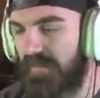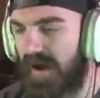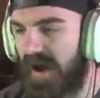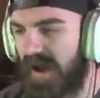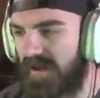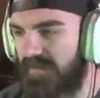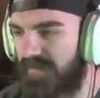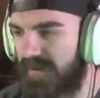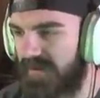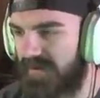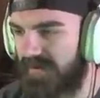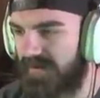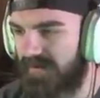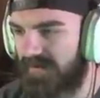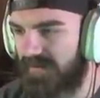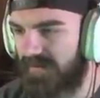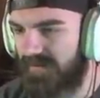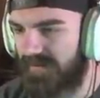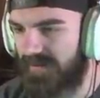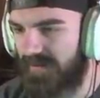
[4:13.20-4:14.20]
my
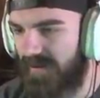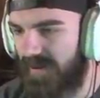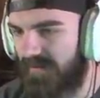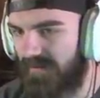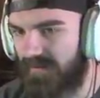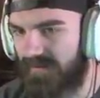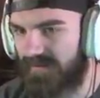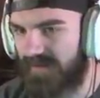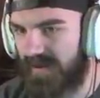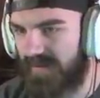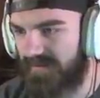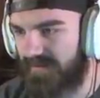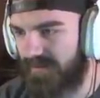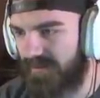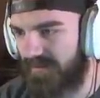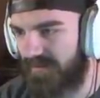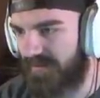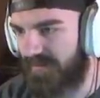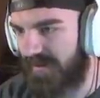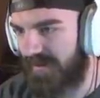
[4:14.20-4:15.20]
opinion. You know, everyone's got their
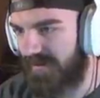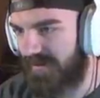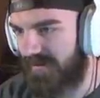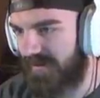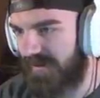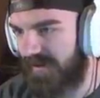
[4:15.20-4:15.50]
own opinion, I